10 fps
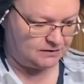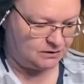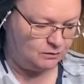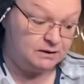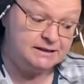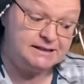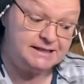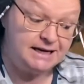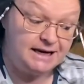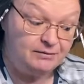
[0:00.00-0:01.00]
So we'll
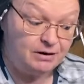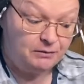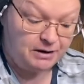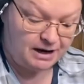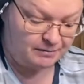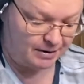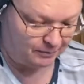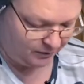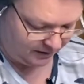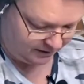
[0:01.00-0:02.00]
see what we come
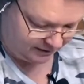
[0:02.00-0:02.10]
up with.